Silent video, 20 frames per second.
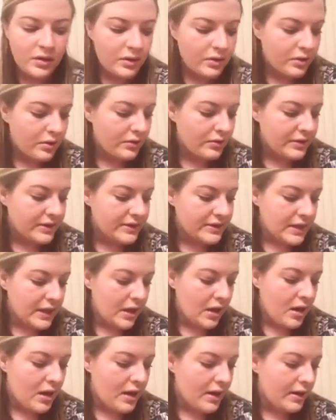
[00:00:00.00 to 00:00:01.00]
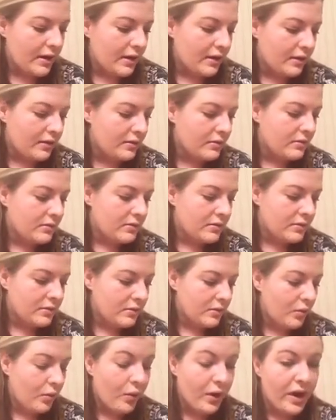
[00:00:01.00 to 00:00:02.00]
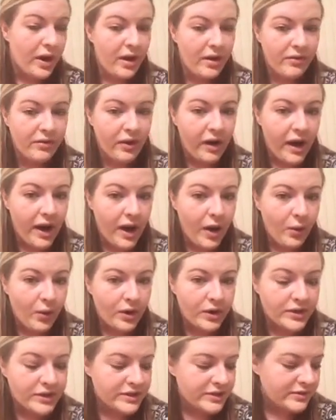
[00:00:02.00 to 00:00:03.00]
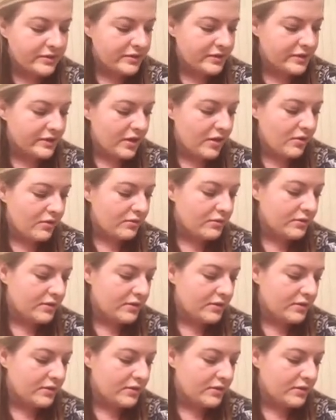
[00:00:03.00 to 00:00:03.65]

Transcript: throw this thing on and wear it for hours. So,